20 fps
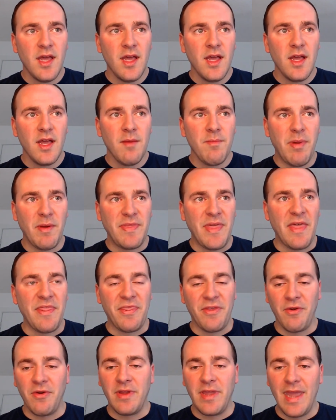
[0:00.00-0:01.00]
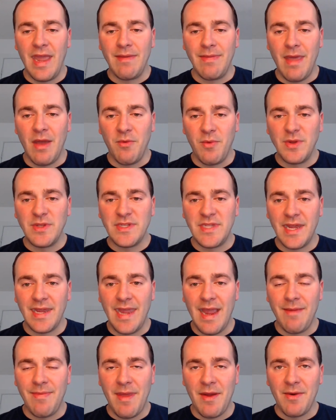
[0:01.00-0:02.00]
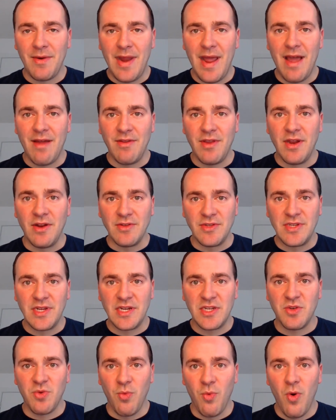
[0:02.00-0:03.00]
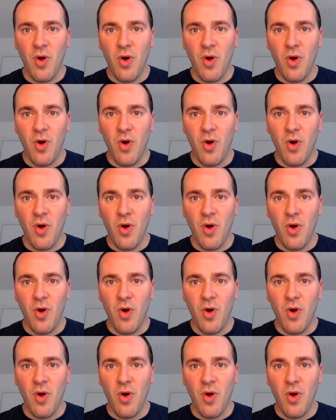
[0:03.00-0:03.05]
But that third game, that Wednesday game, they were down, 6-1